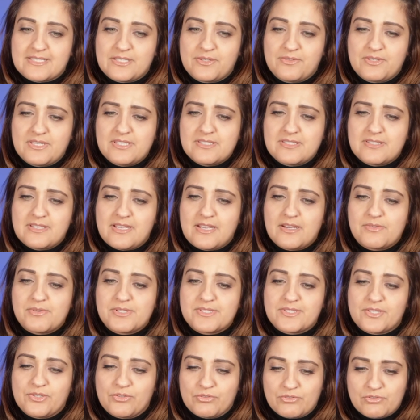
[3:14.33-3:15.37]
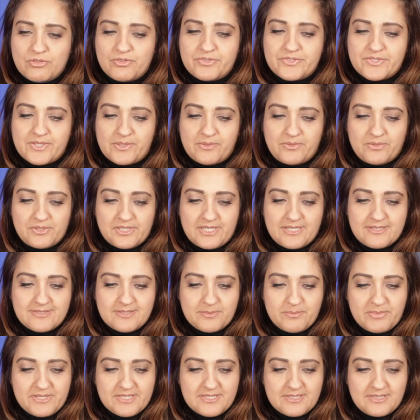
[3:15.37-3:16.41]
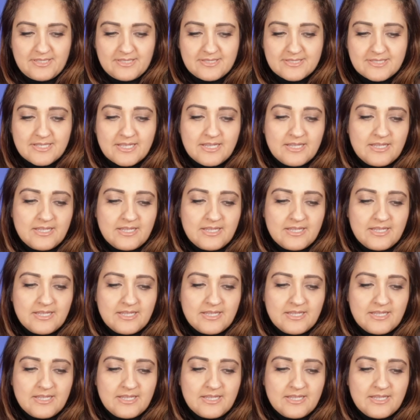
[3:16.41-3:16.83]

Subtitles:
So these are the areas that you're not so good at as a business.